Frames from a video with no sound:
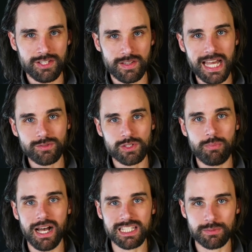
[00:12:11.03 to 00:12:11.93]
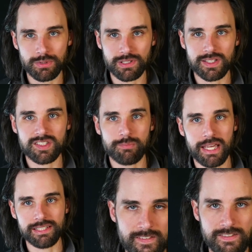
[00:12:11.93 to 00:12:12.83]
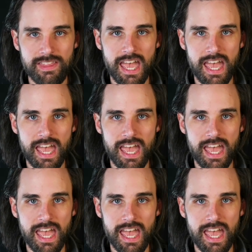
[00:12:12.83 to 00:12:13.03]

So that's what's possible in this space.